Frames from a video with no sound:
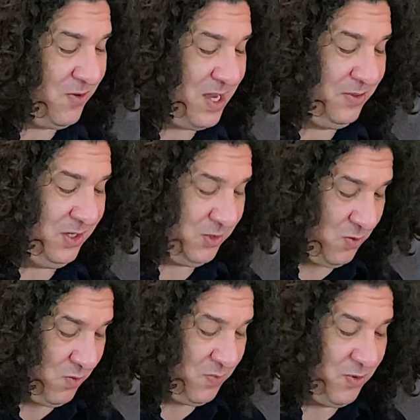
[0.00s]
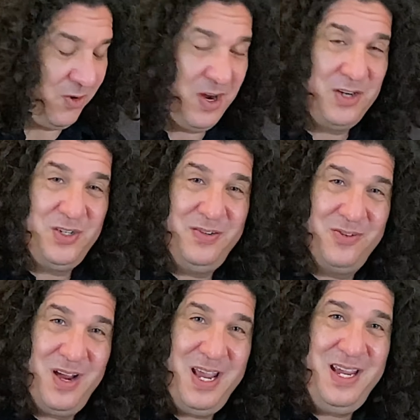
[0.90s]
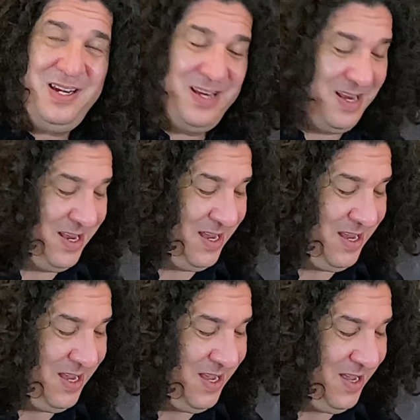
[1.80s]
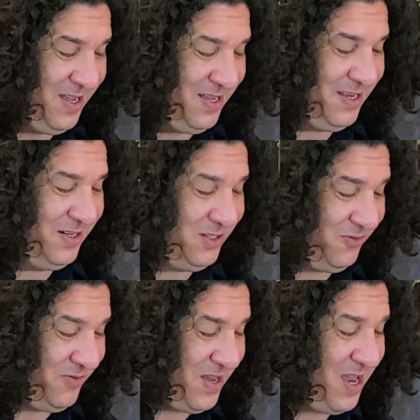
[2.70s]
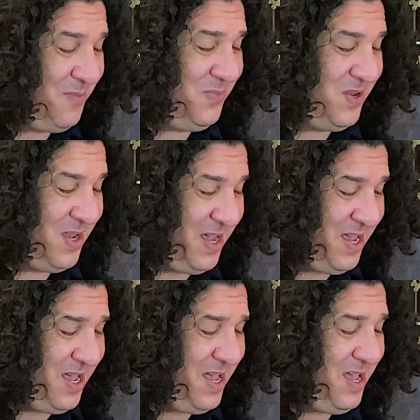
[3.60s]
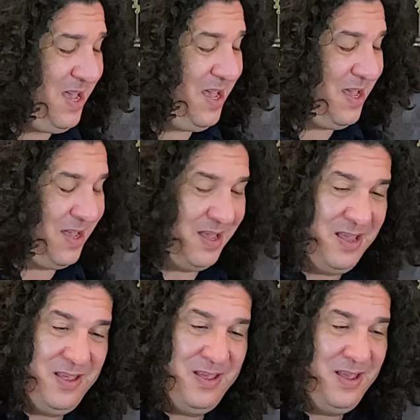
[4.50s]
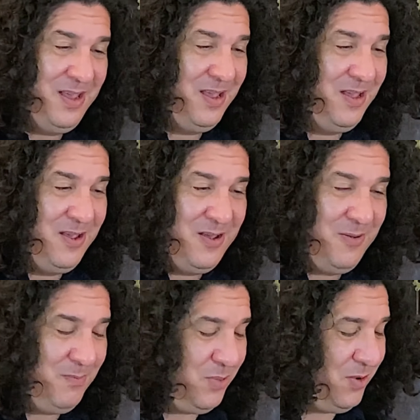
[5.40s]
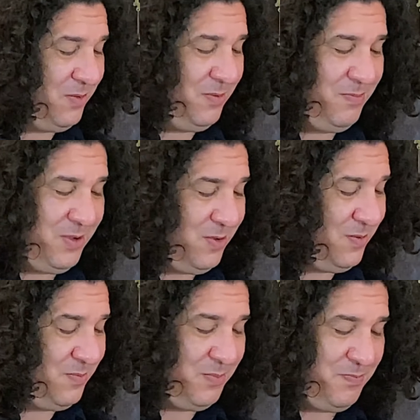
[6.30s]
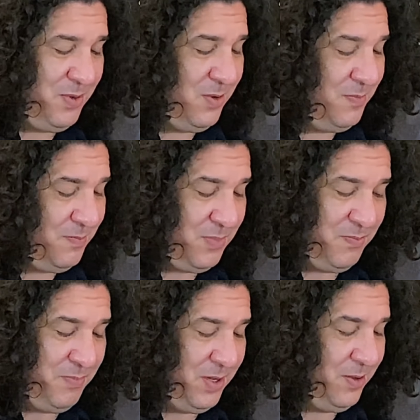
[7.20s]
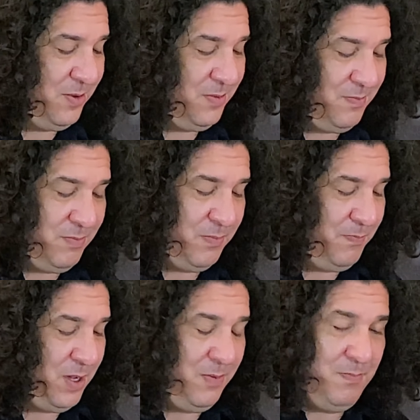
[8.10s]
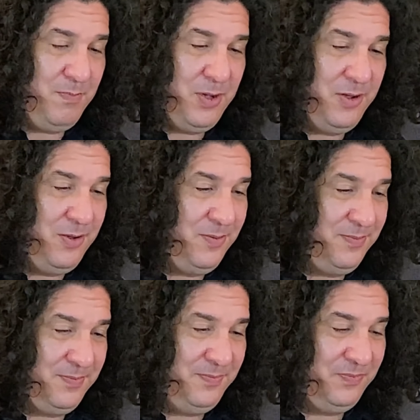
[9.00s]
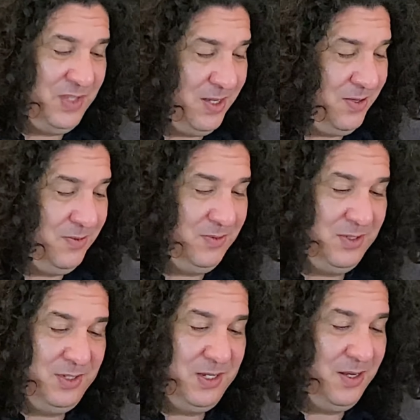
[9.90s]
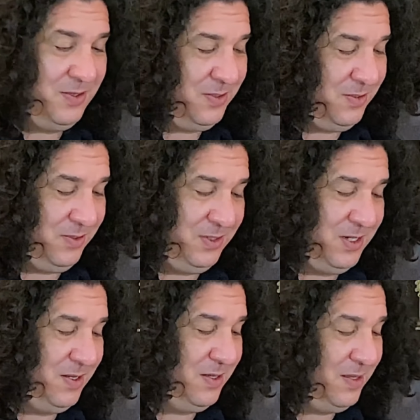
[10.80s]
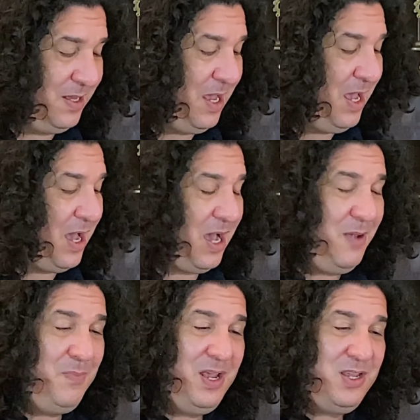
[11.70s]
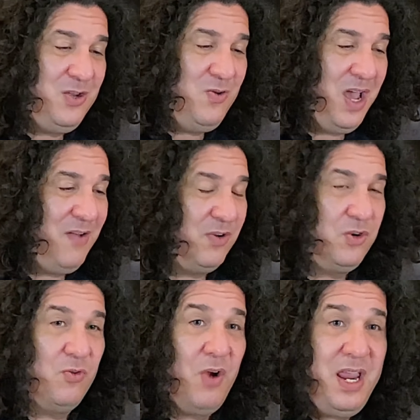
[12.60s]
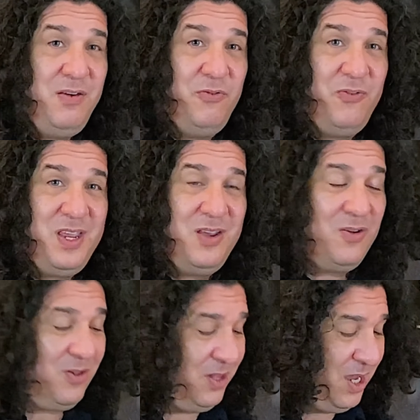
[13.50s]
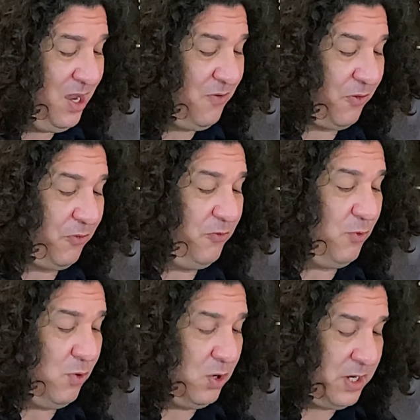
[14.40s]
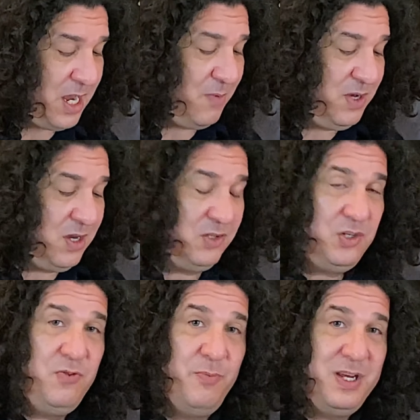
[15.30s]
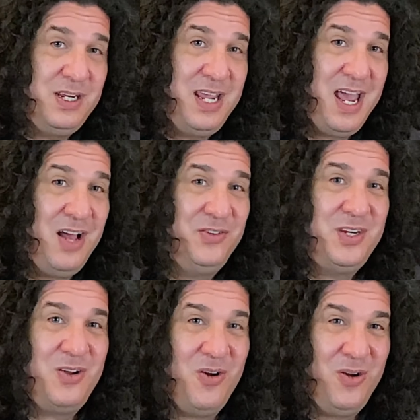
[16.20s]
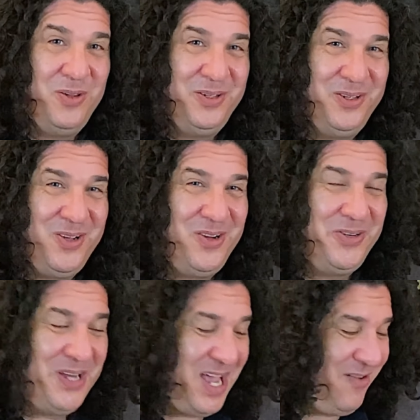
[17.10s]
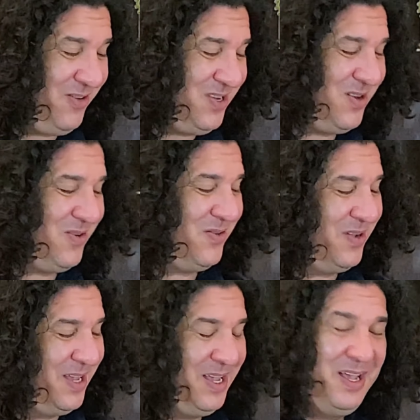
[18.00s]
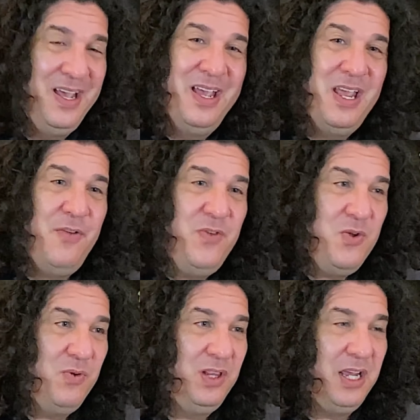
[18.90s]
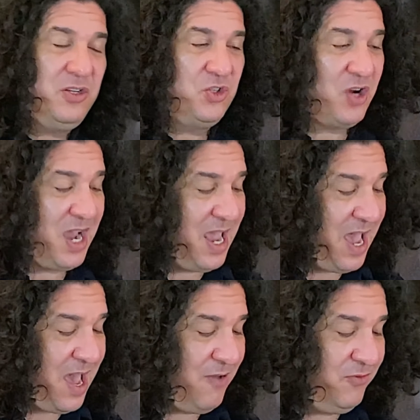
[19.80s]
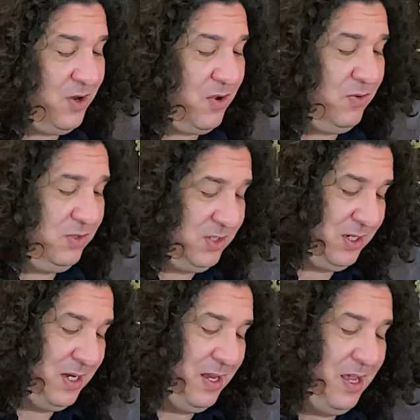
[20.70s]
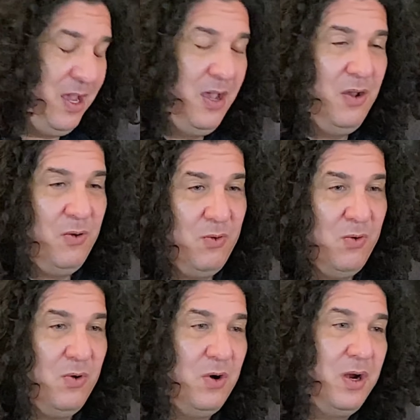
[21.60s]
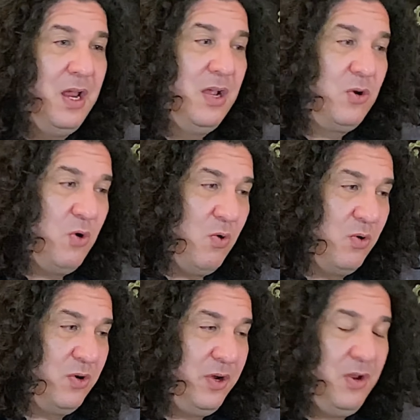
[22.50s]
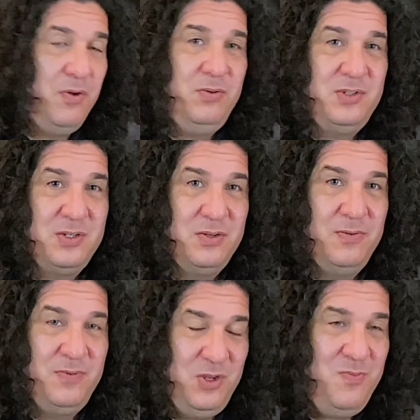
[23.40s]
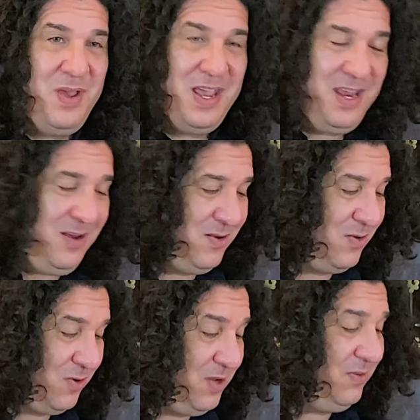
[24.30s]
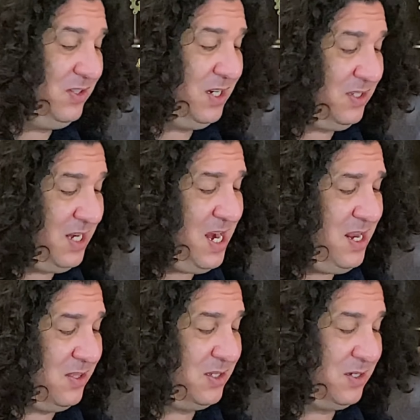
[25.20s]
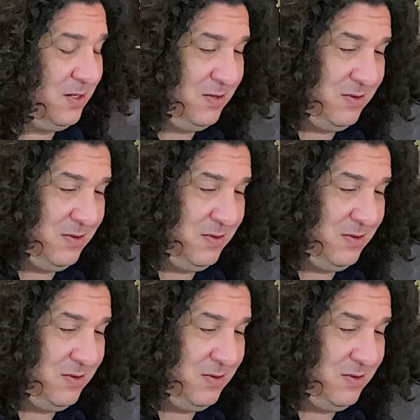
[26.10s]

around this chord progression, right? Vamp, yeah. Boom, boom, boom, boom, boom, boom, dun, dun, dun. I bet you have a great feel for 4 now because you've been counting all along, haven't you? If you would like to try half notes or quarter notes, you may, or even 16ths.